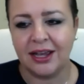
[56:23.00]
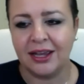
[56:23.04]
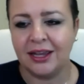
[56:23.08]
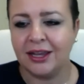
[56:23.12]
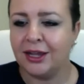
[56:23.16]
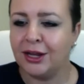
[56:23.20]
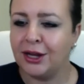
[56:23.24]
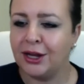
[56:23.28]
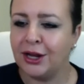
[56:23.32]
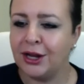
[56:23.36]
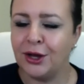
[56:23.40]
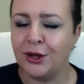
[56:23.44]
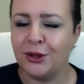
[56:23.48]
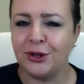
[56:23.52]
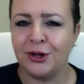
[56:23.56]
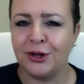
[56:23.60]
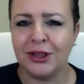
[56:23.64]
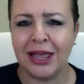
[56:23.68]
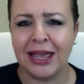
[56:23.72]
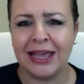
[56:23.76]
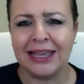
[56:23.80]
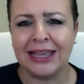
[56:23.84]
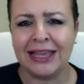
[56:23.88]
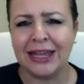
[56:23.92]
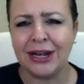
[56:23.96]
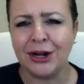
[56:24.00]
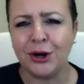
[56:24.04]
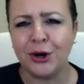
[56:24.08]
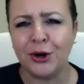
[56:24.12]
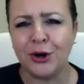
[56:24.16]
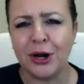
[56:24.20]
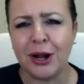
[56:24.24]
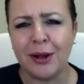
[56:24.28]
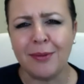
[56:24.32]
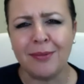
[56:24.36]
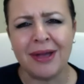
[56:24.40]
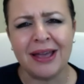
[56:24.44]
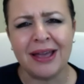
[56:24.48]
you know, they're like, get a
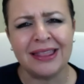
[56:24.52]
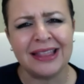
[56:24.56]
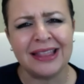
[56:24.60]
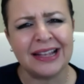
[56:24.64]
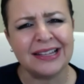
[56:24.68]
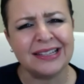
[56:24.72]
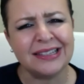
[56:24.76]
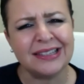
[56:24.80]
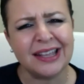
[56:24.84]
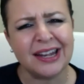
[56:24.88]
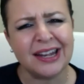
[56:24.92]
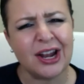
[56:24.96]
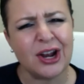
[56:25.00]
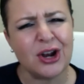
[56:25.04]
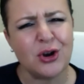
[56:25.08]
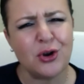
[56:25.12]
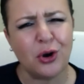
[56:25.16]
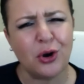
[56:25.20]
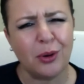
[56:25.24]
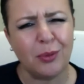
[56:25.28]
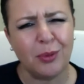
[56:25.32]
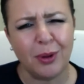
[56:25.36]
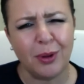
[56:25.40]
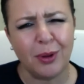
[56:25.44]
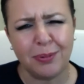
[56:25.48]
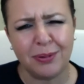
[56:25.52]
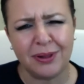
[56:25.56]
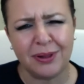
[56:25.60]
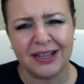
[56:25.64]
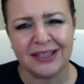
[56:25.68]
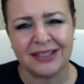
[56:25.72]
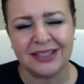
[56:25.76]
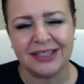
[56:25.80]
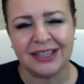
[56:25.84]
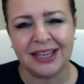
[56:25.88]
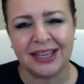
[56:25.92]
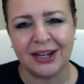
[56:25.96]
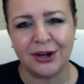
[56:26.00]
hernia. I'm like, that's not a normal
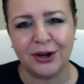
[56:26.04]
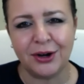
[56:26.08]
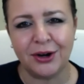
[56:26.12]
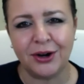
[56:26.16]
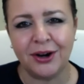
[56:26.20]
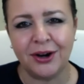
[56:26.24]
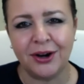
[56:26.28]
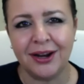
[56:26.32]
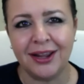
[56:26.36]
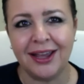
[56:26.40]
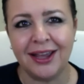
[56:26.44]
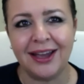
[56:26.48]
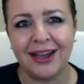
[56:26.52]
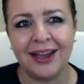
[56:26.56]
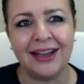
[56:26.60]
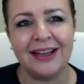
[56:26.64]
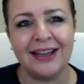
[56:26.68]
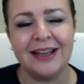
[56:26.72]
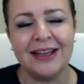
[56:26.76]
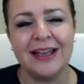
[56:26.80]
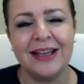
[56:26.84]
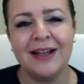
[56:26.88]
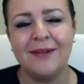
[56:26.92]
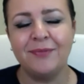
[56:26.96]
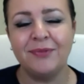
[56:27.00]
place to get a hernia.